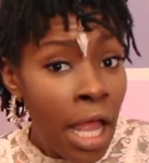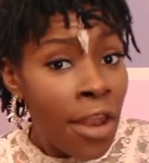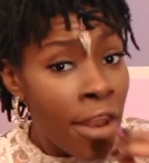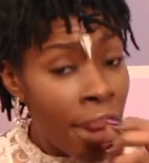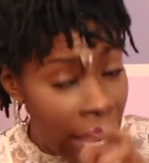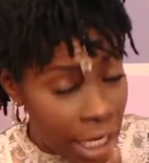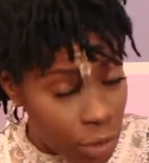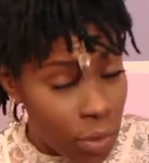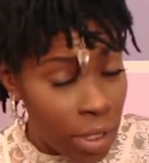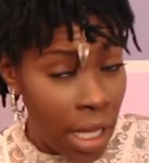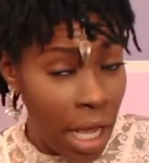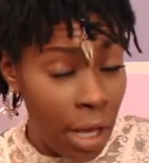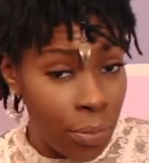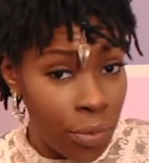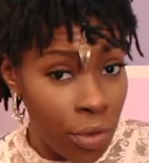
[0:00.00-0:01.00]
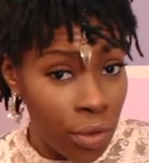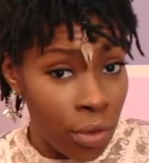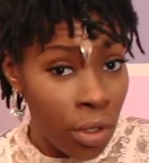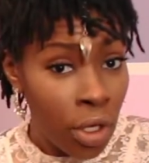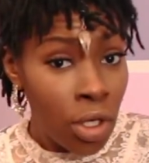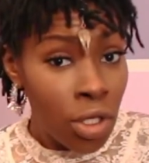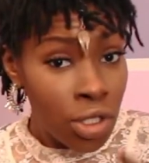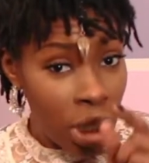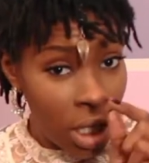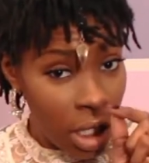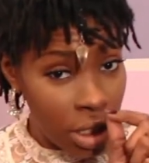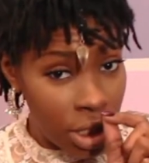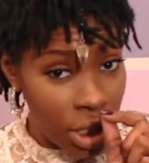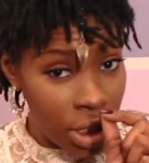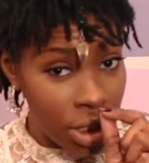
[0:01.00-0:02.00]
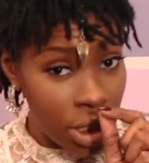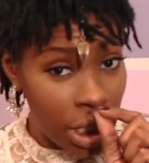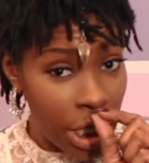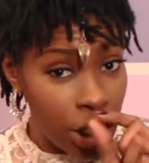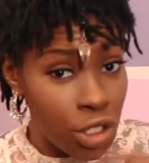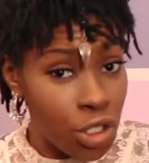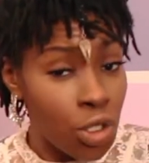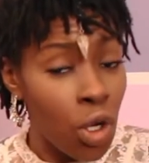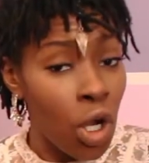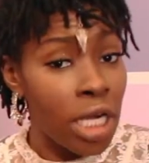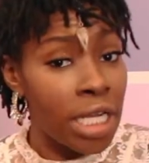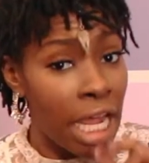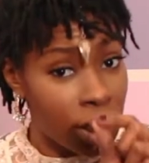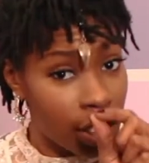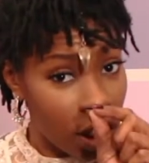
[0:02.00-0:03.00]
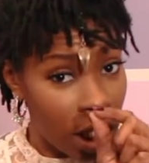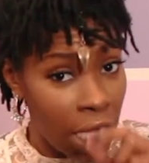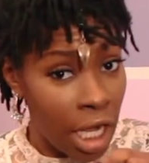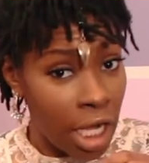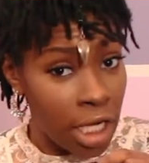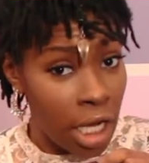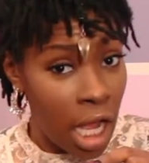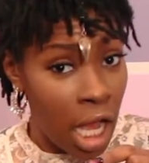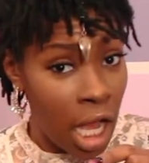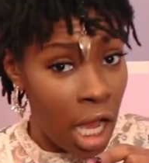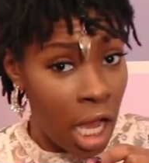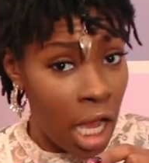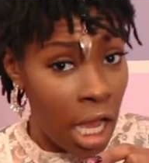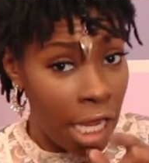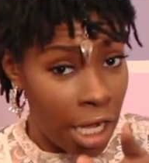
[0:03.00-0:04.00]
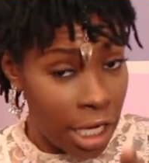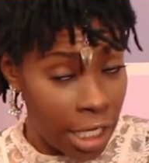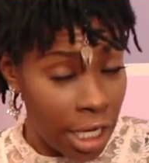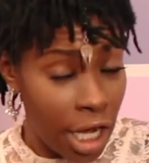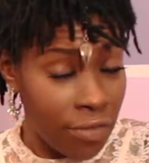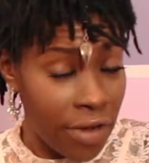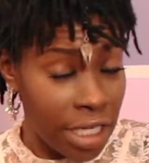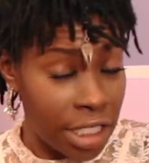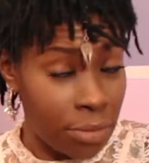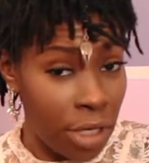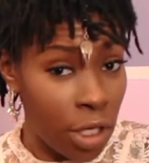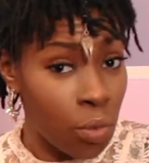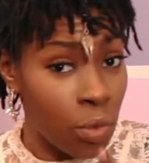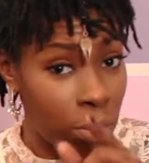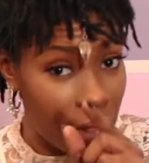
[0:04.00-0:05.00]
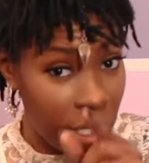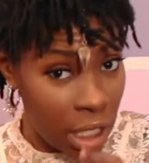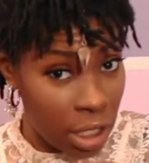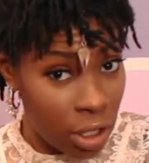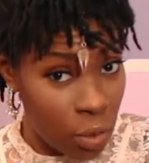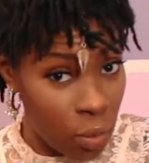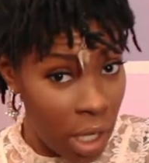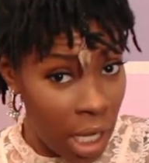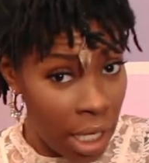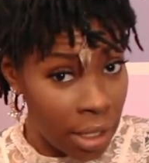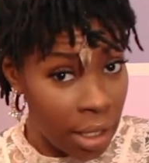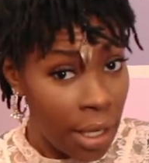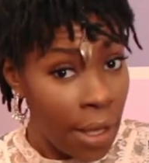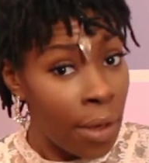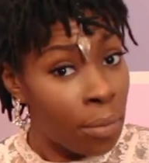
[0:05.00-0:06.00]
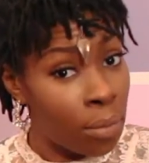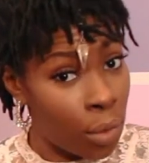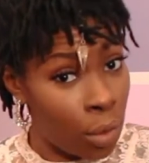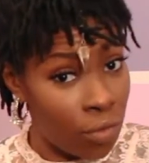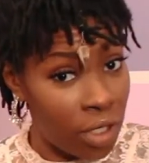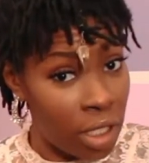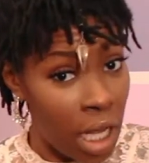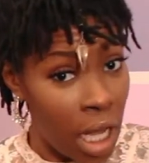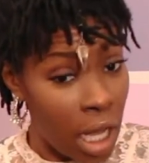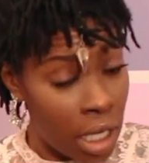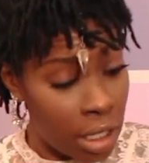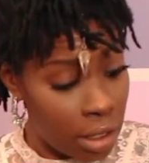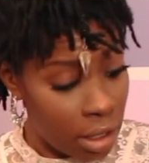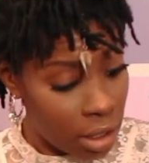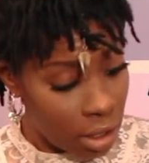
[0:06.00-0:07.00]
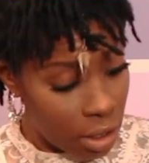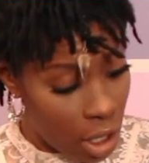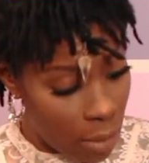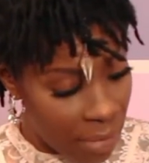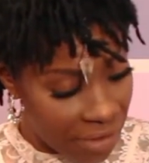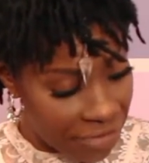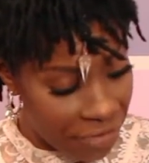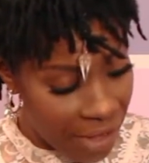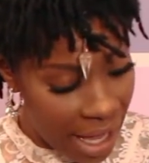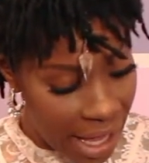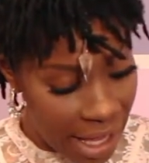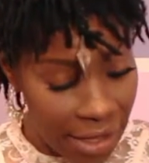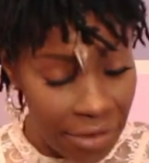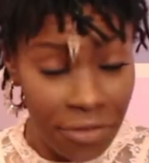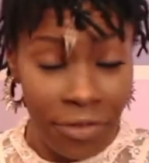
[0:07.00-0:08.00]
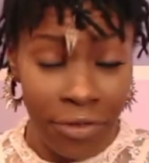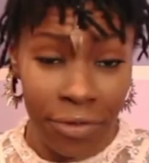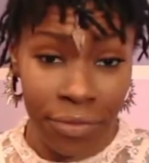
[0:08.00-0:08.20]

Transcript: That would help you to ensure that your hair care regimen will be a good one. Moving on, number 5.